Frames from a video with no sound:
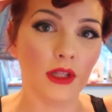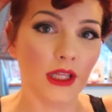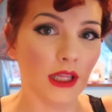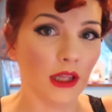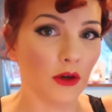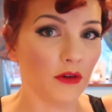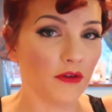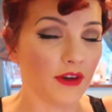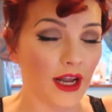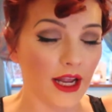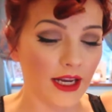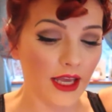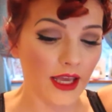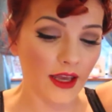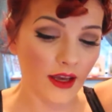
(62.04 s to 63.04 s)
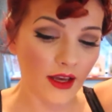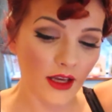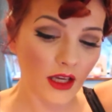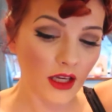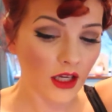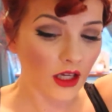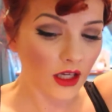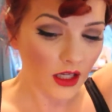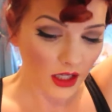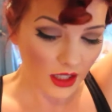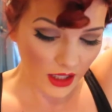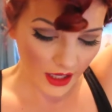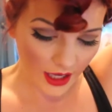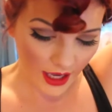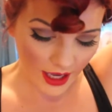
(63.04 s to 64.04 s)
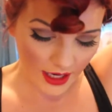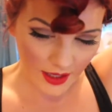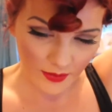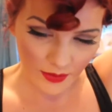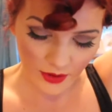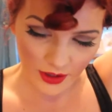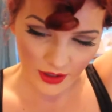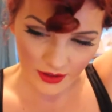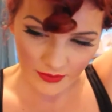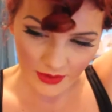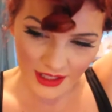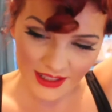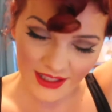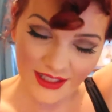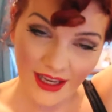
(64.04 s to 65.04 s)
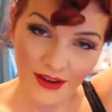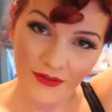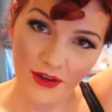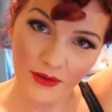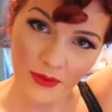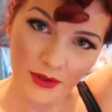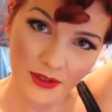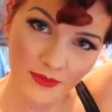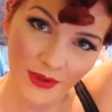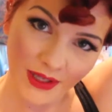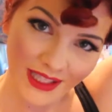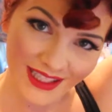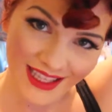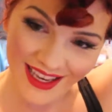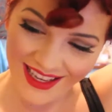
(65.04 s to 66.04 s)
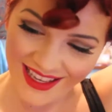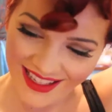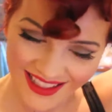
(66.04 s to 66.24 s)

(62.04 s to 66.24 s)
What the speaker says: Little Orphan Annie at any point, but it's a definite possibility.